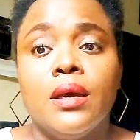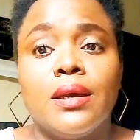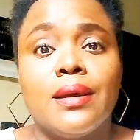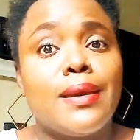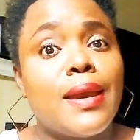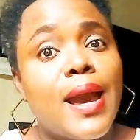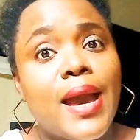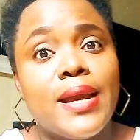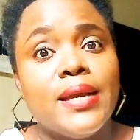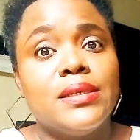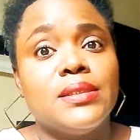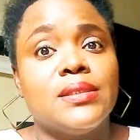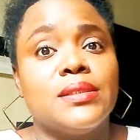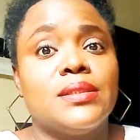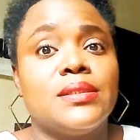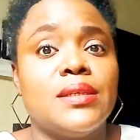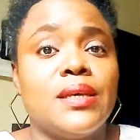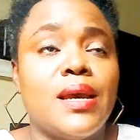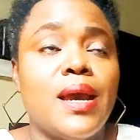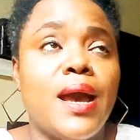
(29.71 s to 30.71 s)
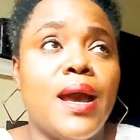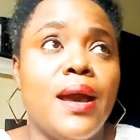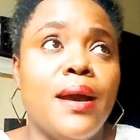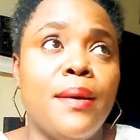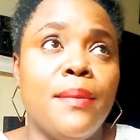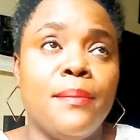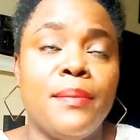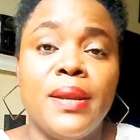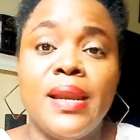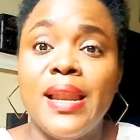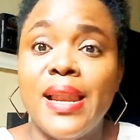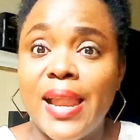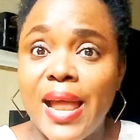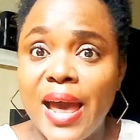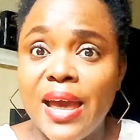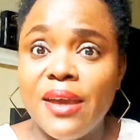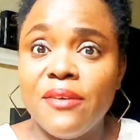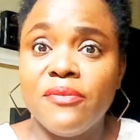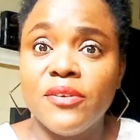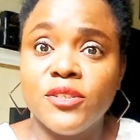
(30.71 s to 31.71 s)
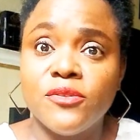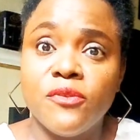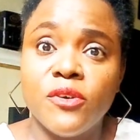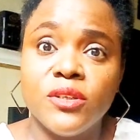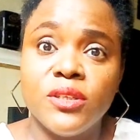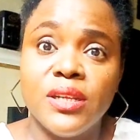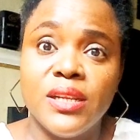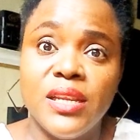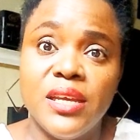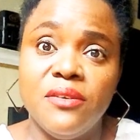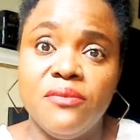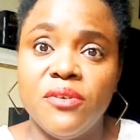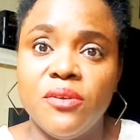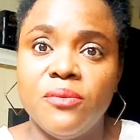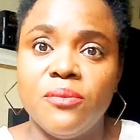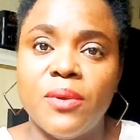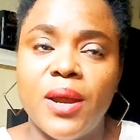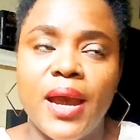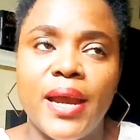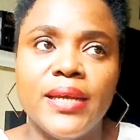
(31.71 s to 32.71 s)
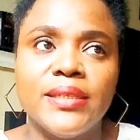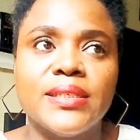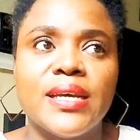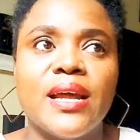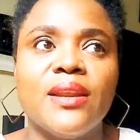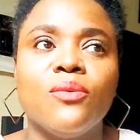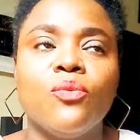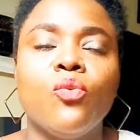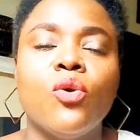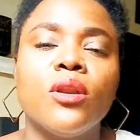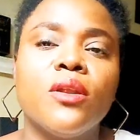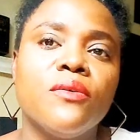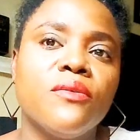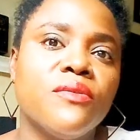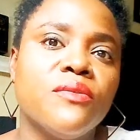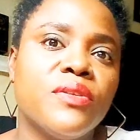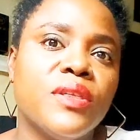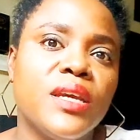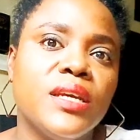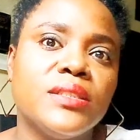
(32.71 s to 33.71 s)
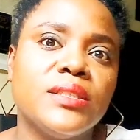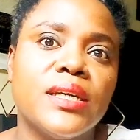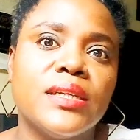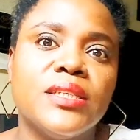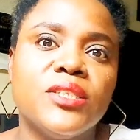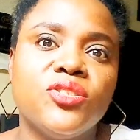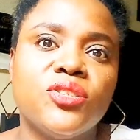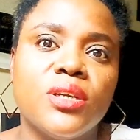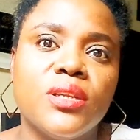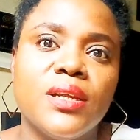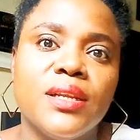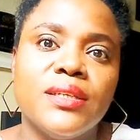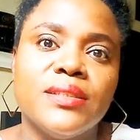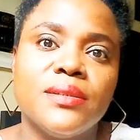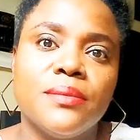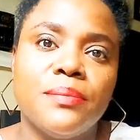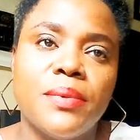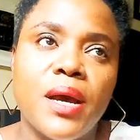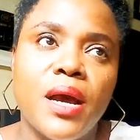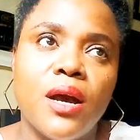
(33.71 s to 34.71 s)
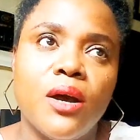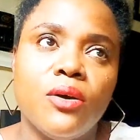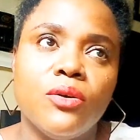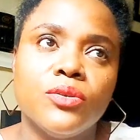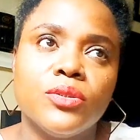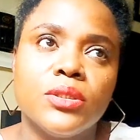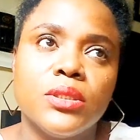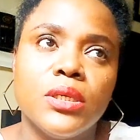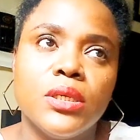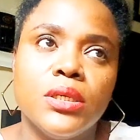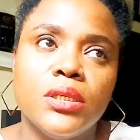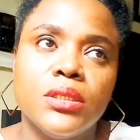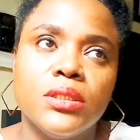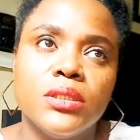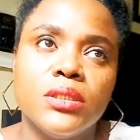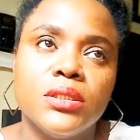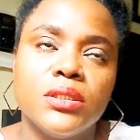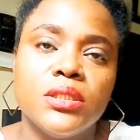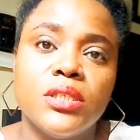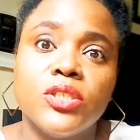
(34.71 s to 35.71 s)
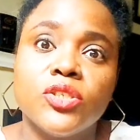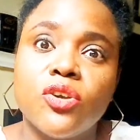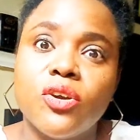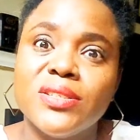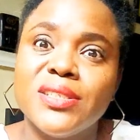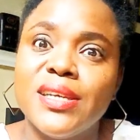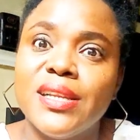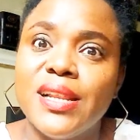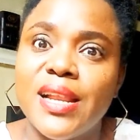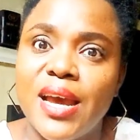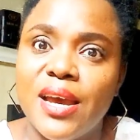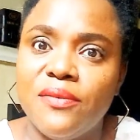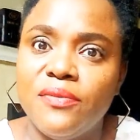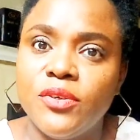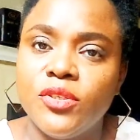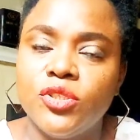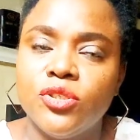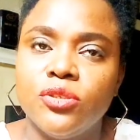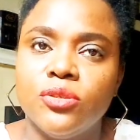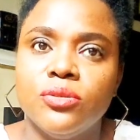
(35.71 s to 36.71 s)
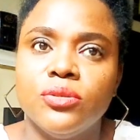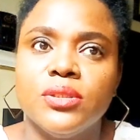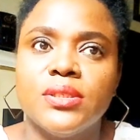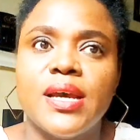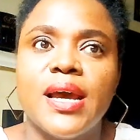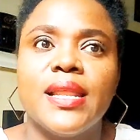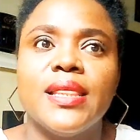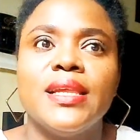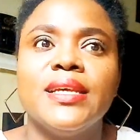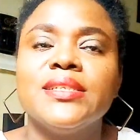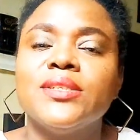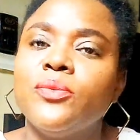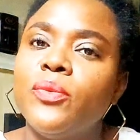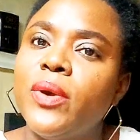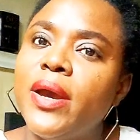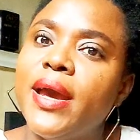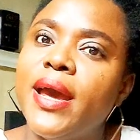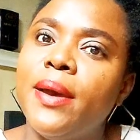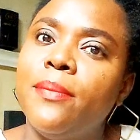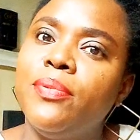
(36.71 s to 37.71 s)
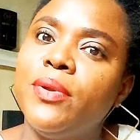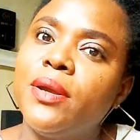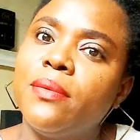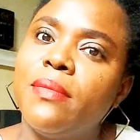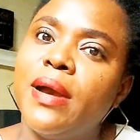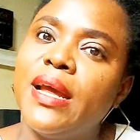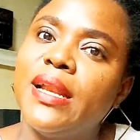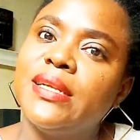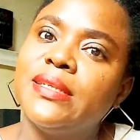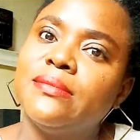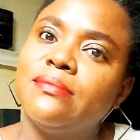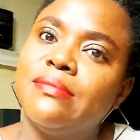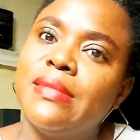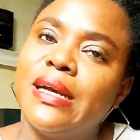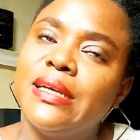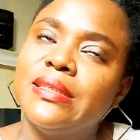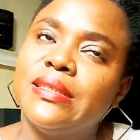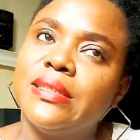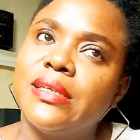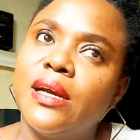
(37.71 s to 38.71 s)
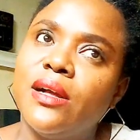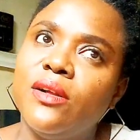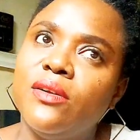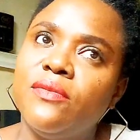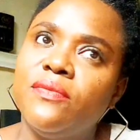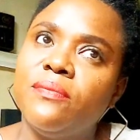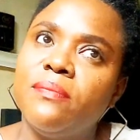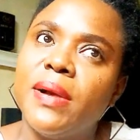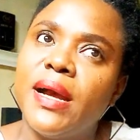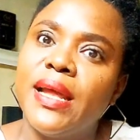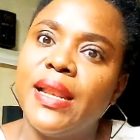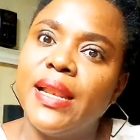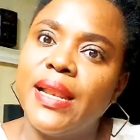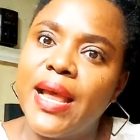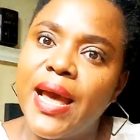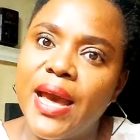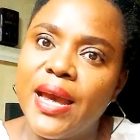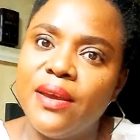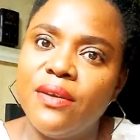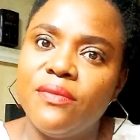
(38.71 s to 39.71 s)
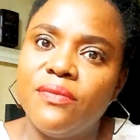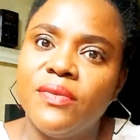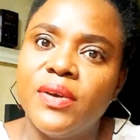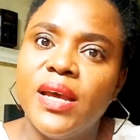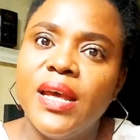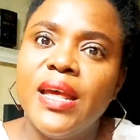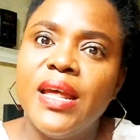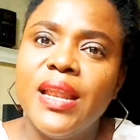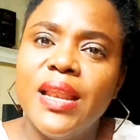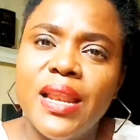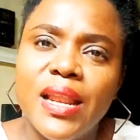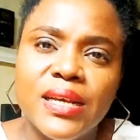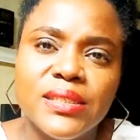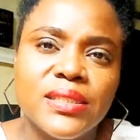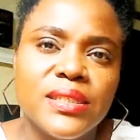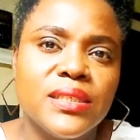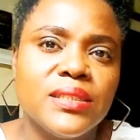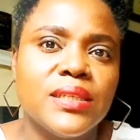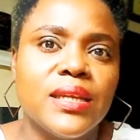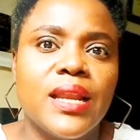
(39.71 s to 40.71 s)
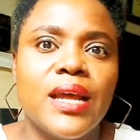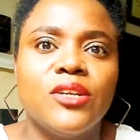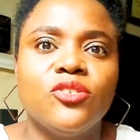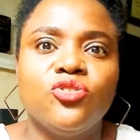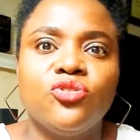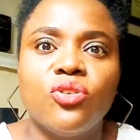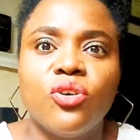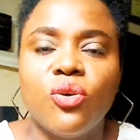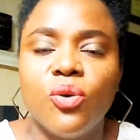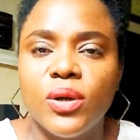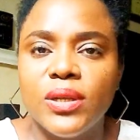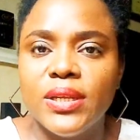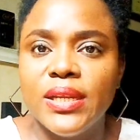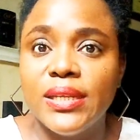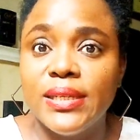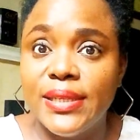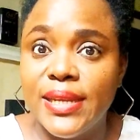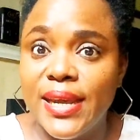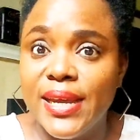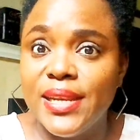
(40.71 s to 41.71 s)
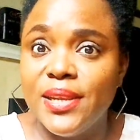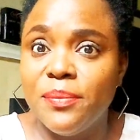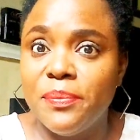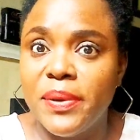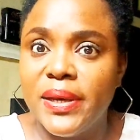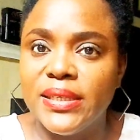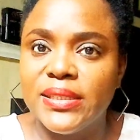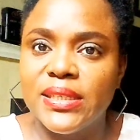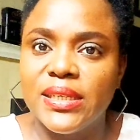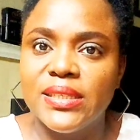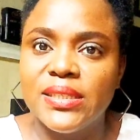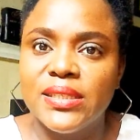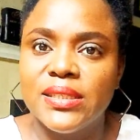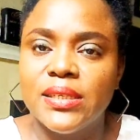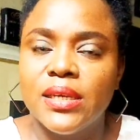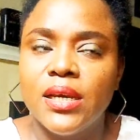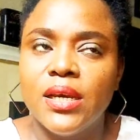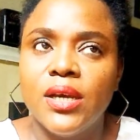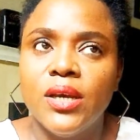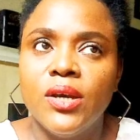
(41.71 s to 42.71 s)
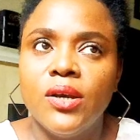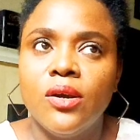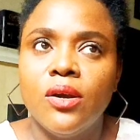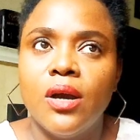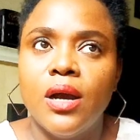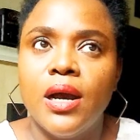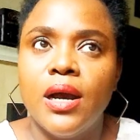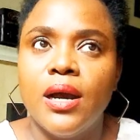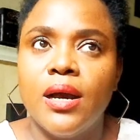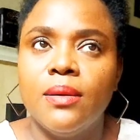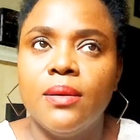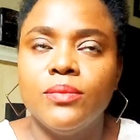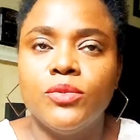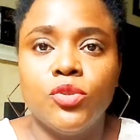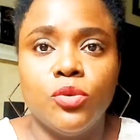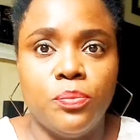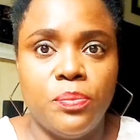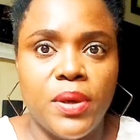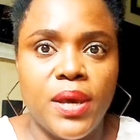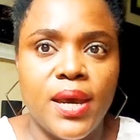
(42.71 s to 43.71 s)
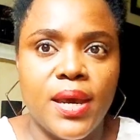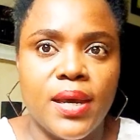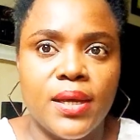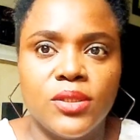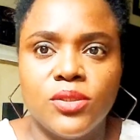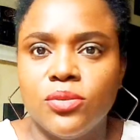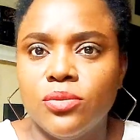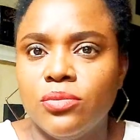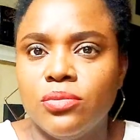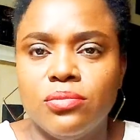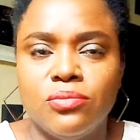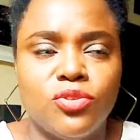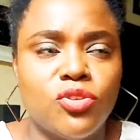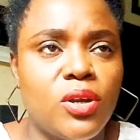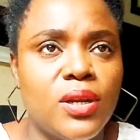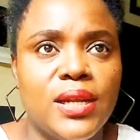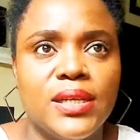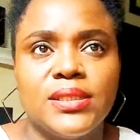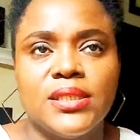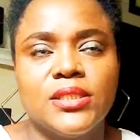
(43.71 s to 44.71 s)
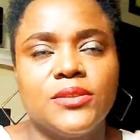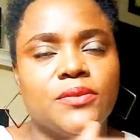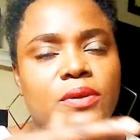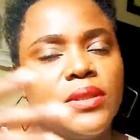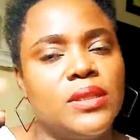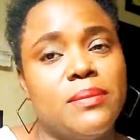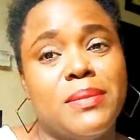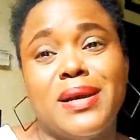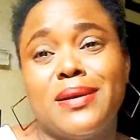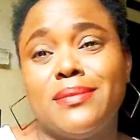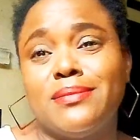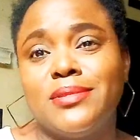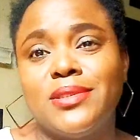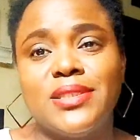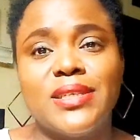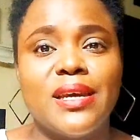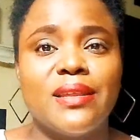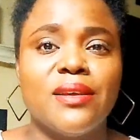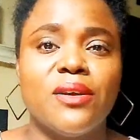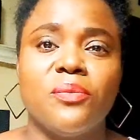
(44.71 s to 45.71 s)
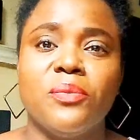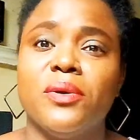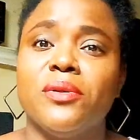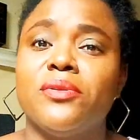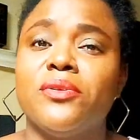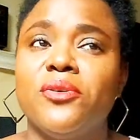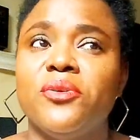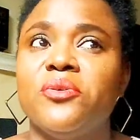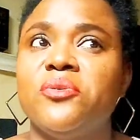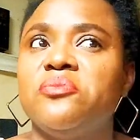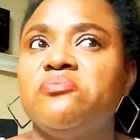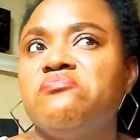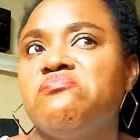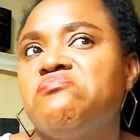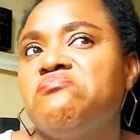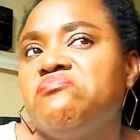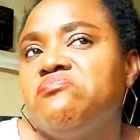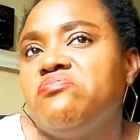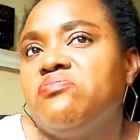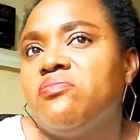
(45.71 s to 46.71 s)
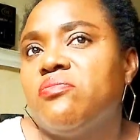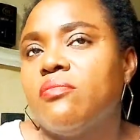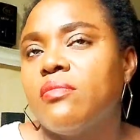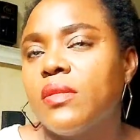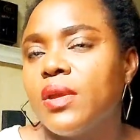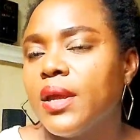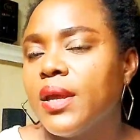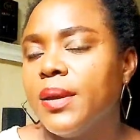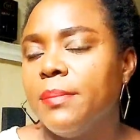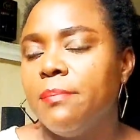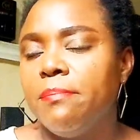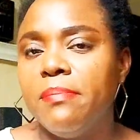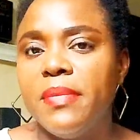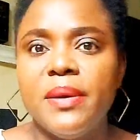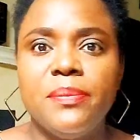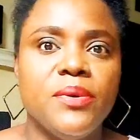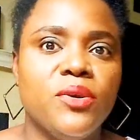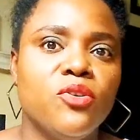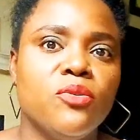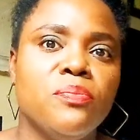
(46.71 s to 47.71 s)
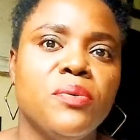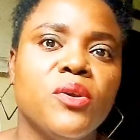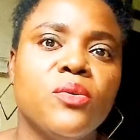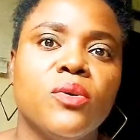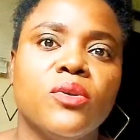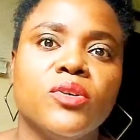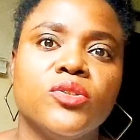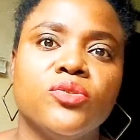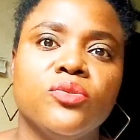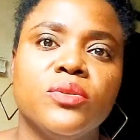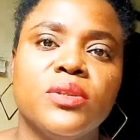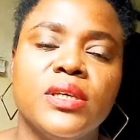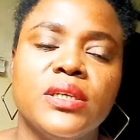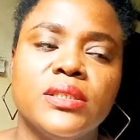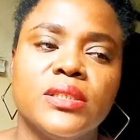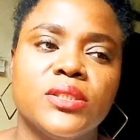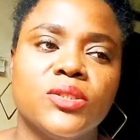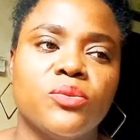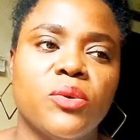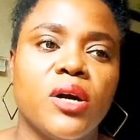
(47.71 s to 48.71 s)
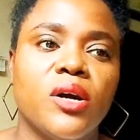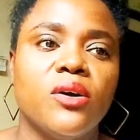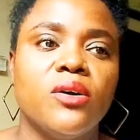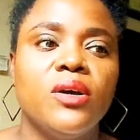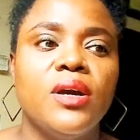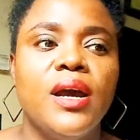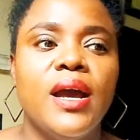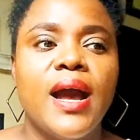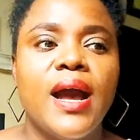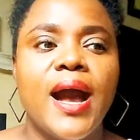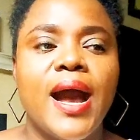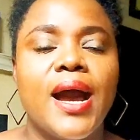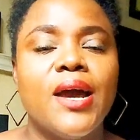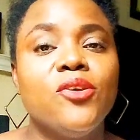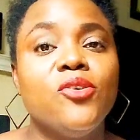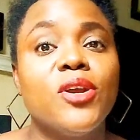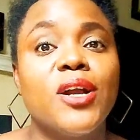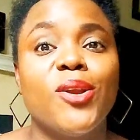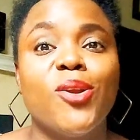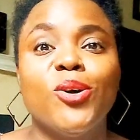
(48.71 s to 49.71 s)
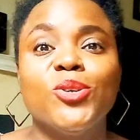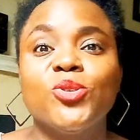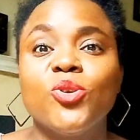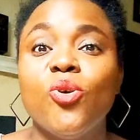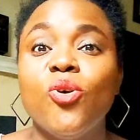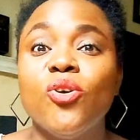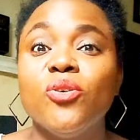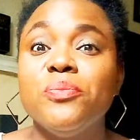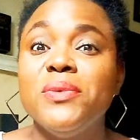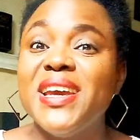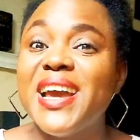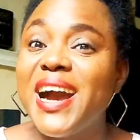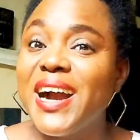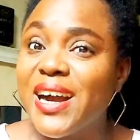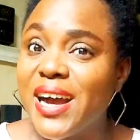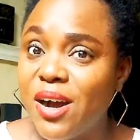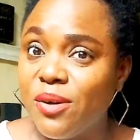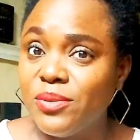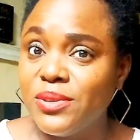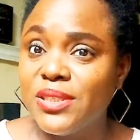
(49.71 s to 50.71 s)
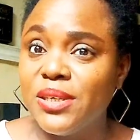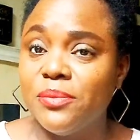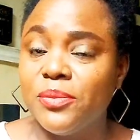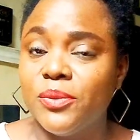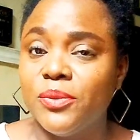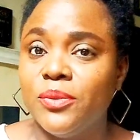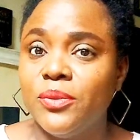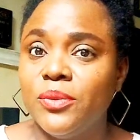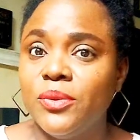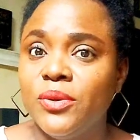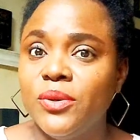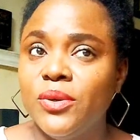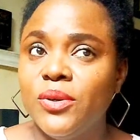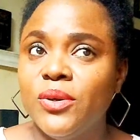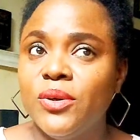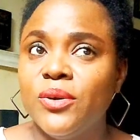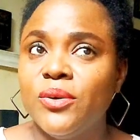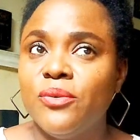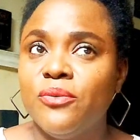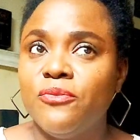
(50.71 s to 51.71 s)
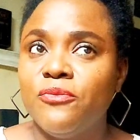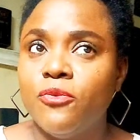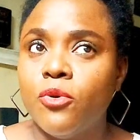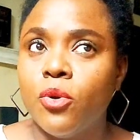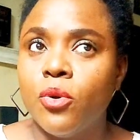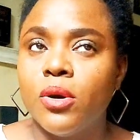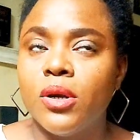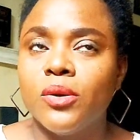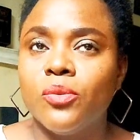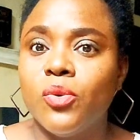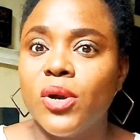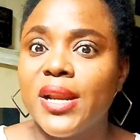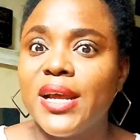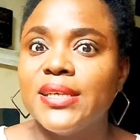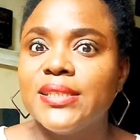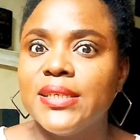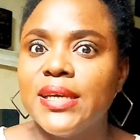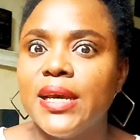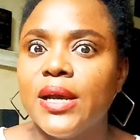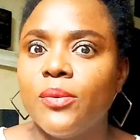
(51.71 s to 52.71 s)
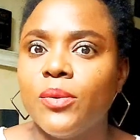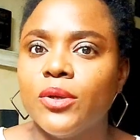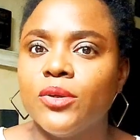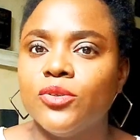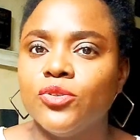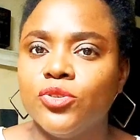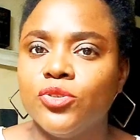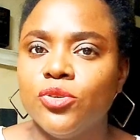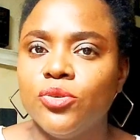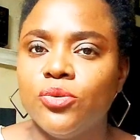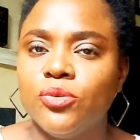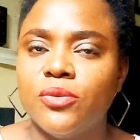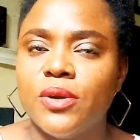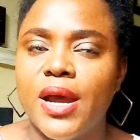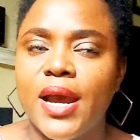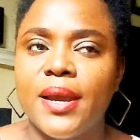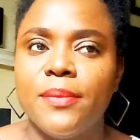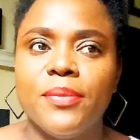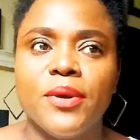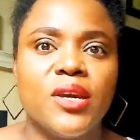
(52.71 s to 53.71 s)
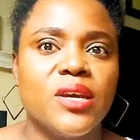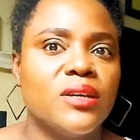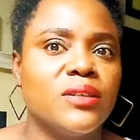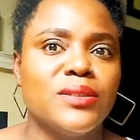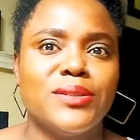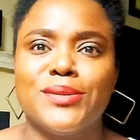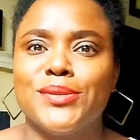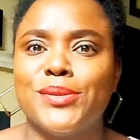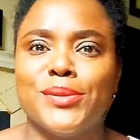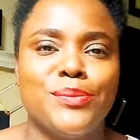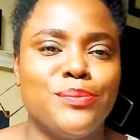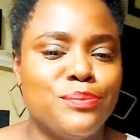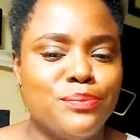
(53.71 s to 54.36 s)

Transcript: guys um, life is for the living right and one of the things that this channel is about is discussing life issues and this is where i bring my, myself my life lessons that i draw on a daily basis um, to bear to draw lessons for them and share them with you maybe you pick one or two things as well and you can also hold me accountable for what i say i want to do right because